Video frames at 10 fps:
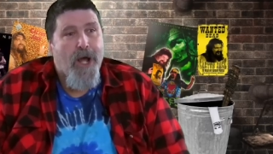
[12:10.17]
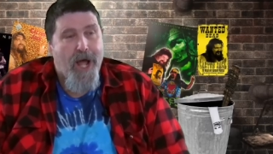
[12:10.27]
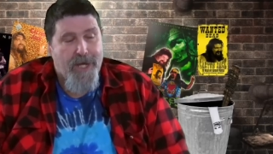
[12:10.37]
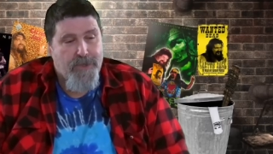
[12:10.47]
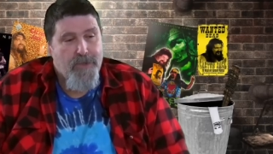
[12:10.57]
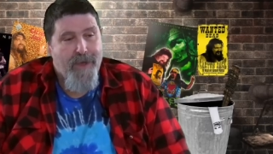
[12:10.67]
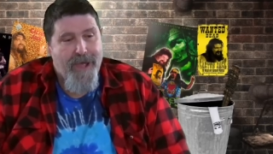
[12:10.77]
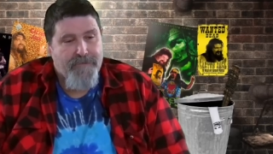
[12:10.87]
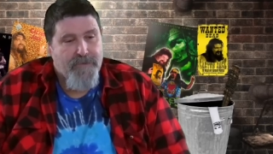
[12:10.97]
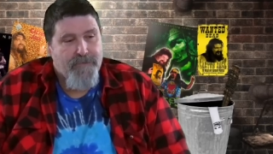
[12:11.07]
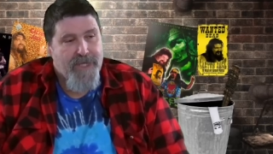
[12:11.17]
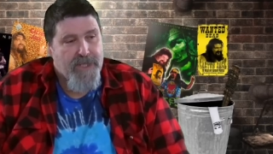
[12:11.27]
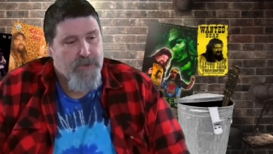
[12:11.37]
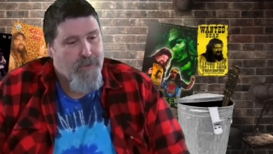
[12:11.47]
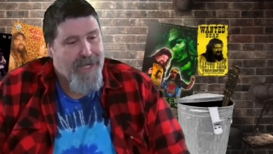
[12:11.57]
I do have some
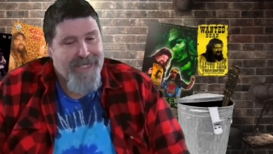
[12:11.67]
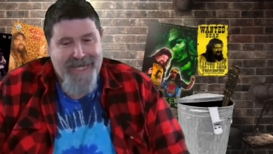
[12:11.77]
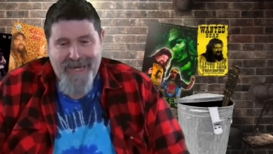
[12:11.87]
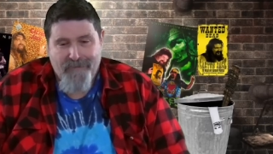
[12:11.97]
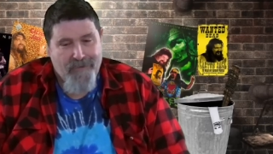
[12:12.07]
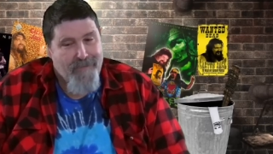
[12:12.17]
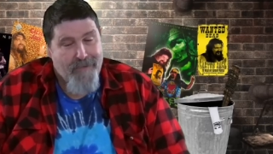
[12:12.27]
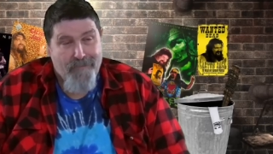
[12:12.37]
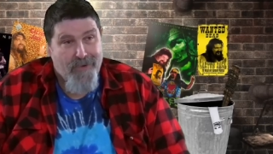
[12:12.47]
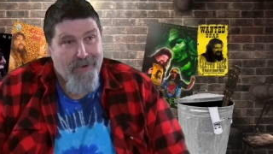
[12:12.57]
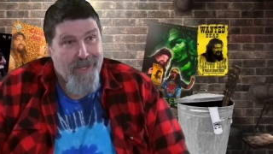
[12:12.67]
things where I can't remember.